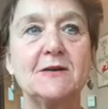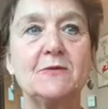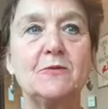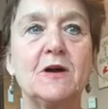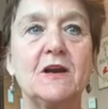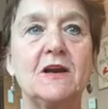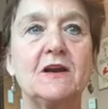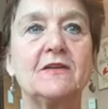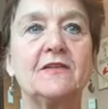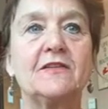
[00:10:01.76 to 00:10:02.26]

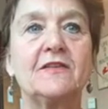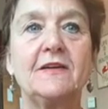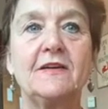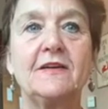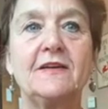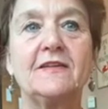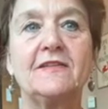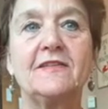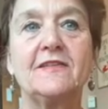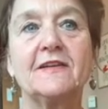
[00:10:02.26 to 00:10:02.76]
what our
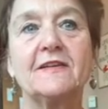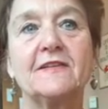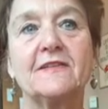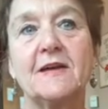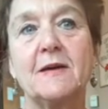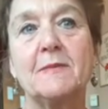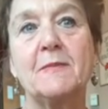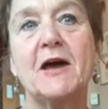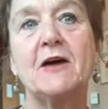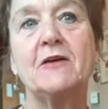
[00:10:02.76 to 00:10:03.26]
statistics
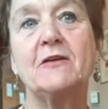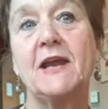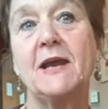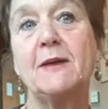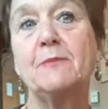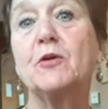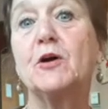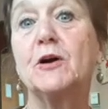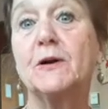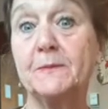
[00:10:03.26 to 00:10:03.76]
come out in
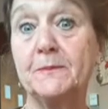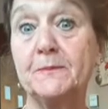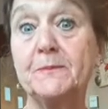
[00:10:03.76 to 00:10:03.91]
April.